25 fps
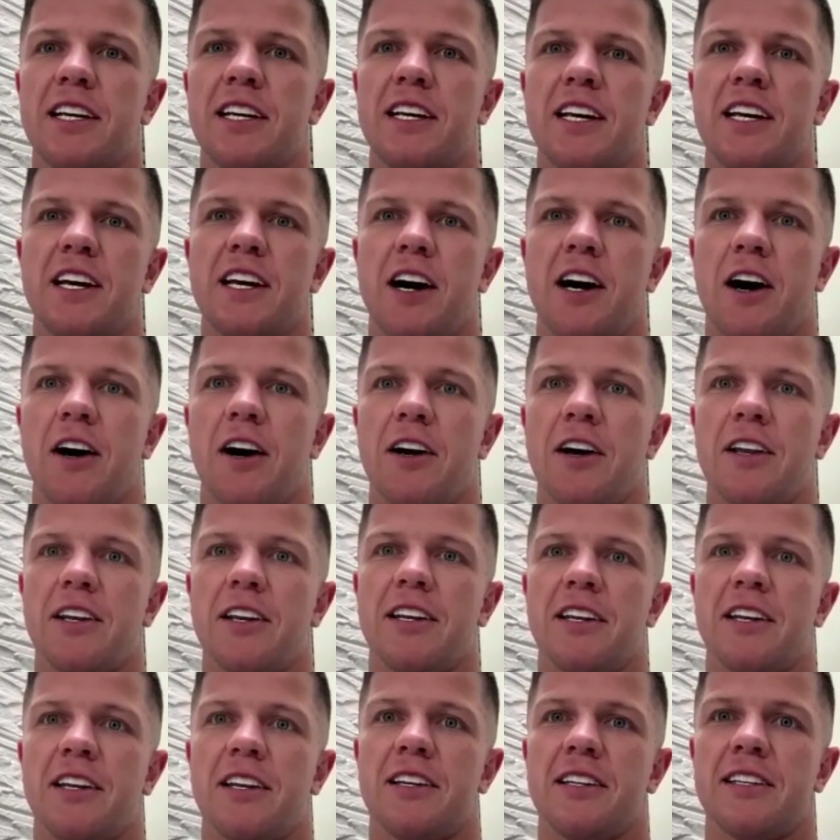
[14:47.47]

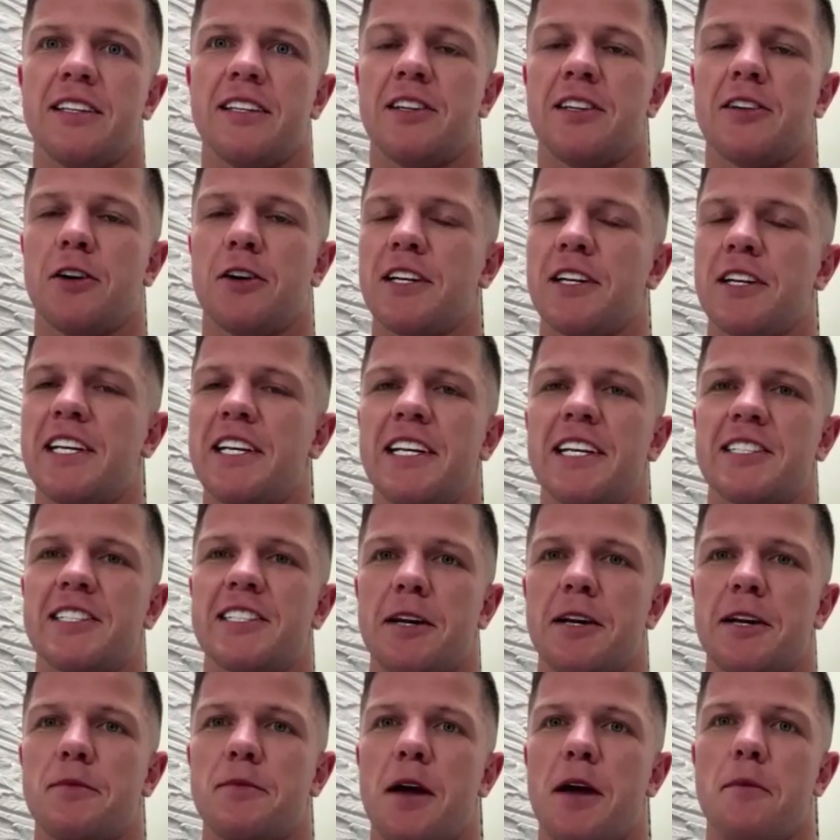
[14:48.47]
on the 13th of
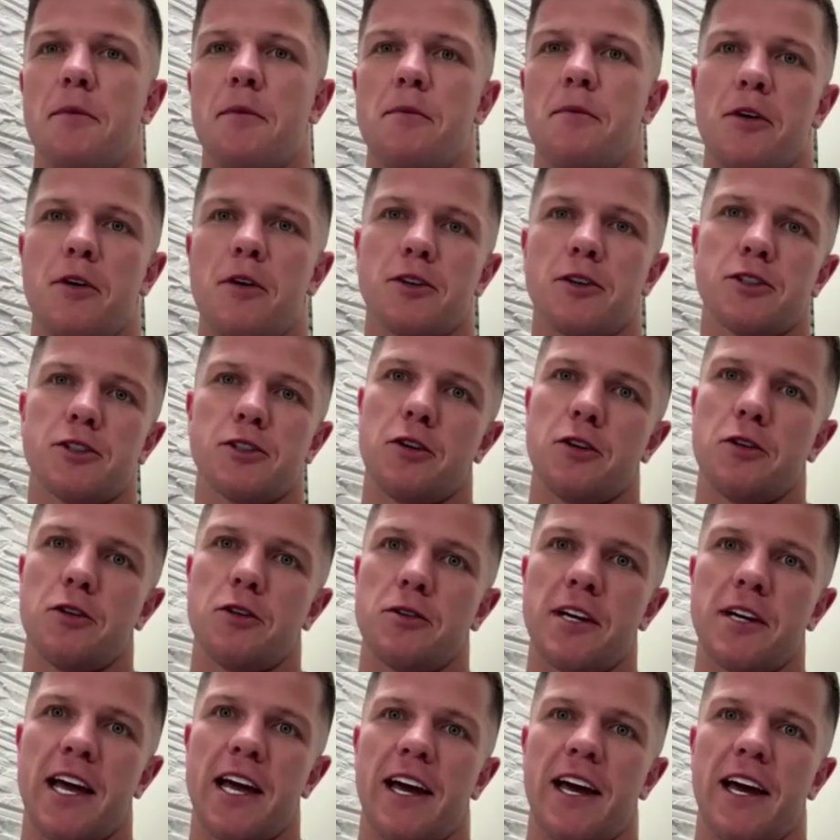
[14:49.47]
September. So
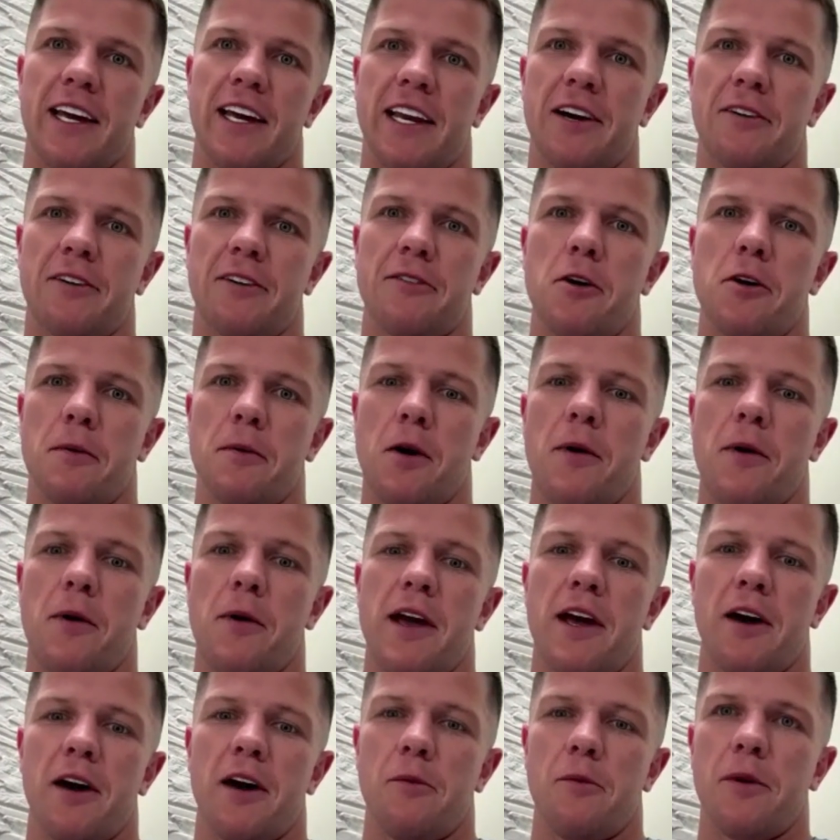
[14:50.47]
yeah, in a roundabout
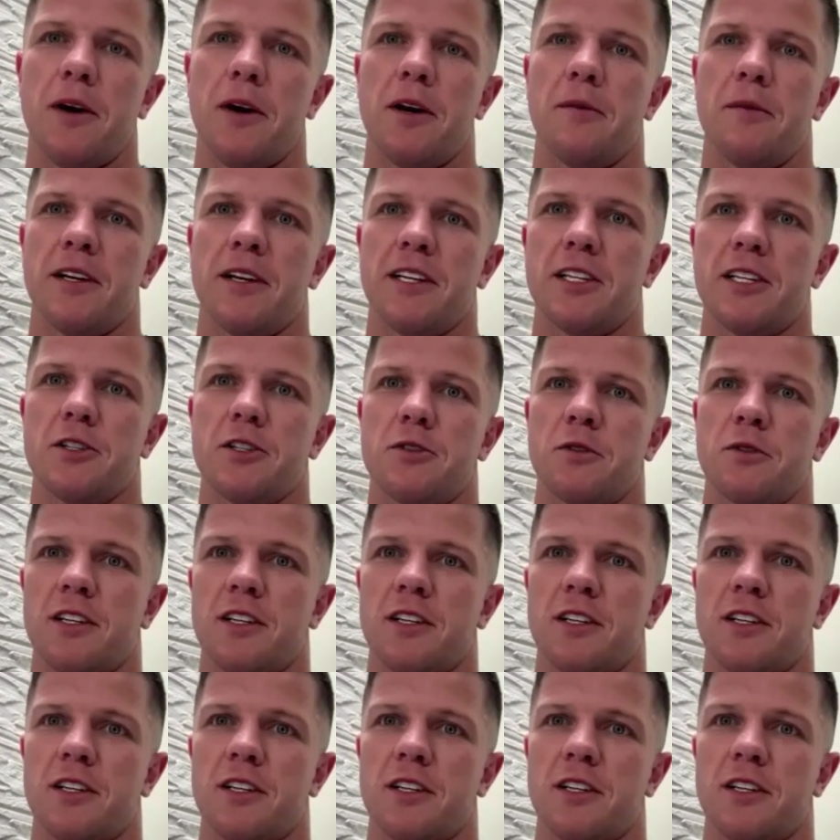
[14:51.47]
way, I'm with him on this one.